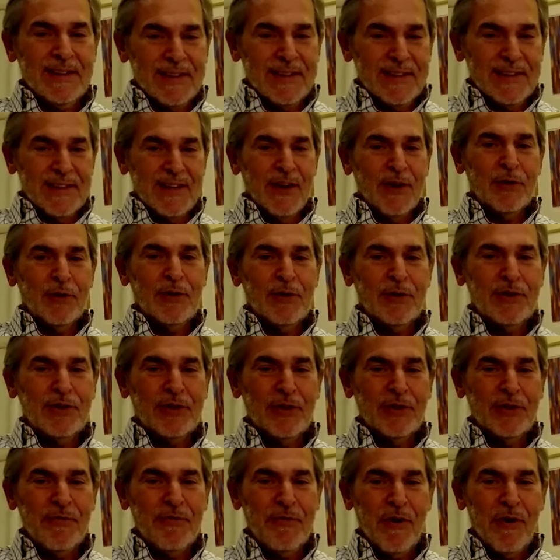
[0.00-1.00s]
go
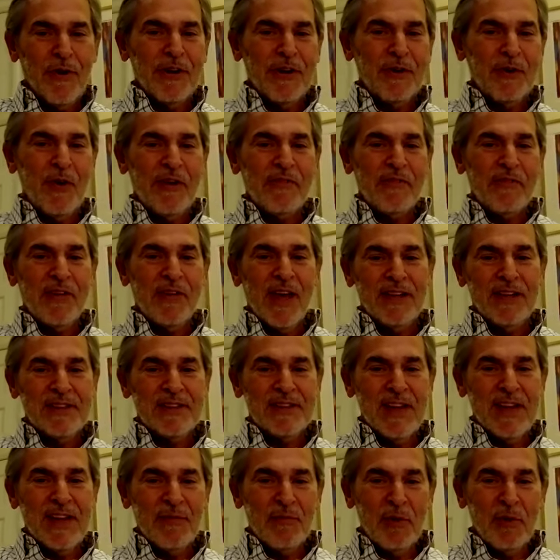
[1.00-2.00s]
too far into
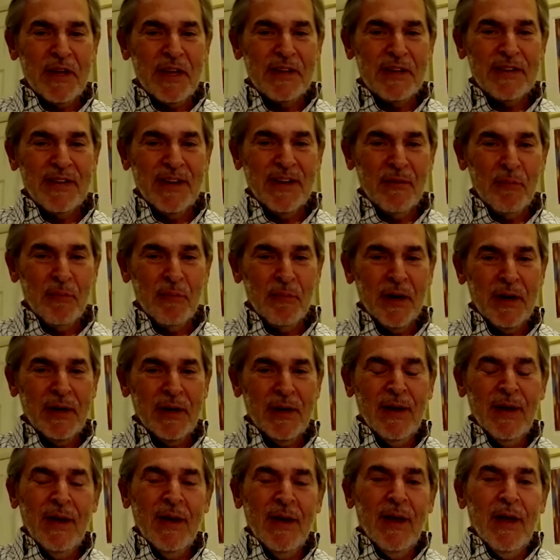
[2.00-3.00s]
Afghanistan. We'll get there, but
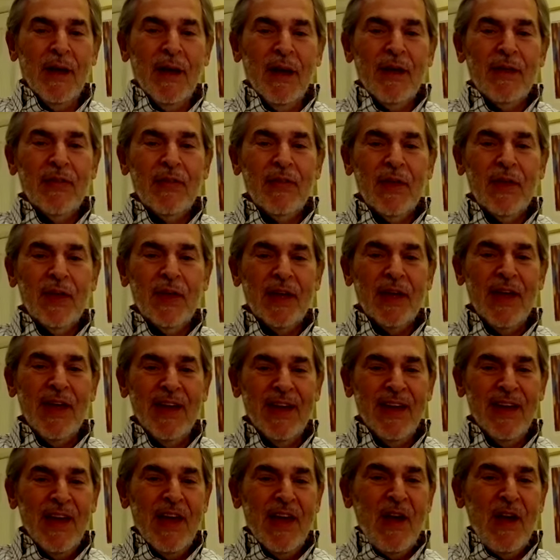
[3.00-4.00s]
we
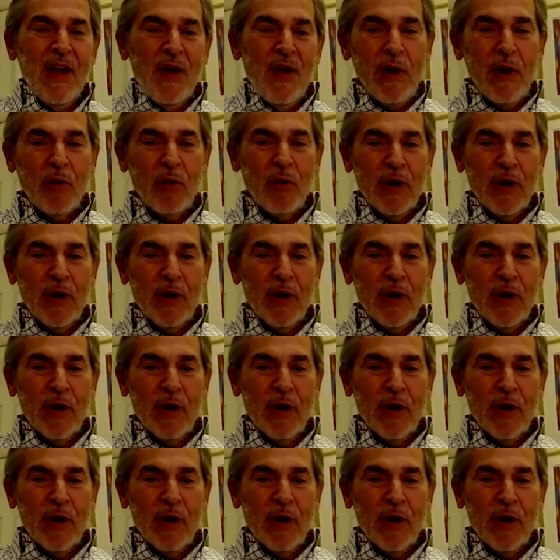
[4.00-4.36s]
were